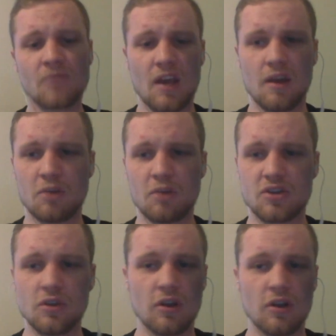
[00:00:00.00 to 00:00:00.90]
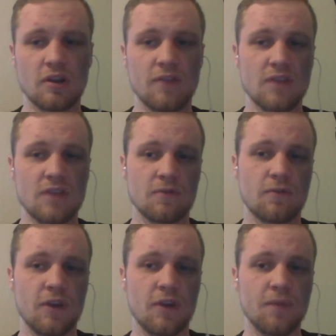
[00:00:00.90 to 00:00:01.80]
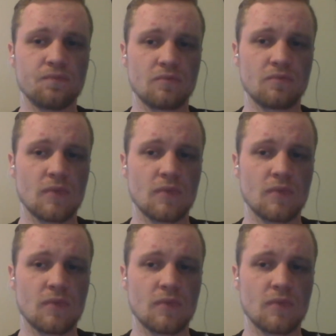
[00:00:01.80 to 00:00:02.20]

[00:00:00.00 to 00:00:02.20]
And then number two, you're looking things for free.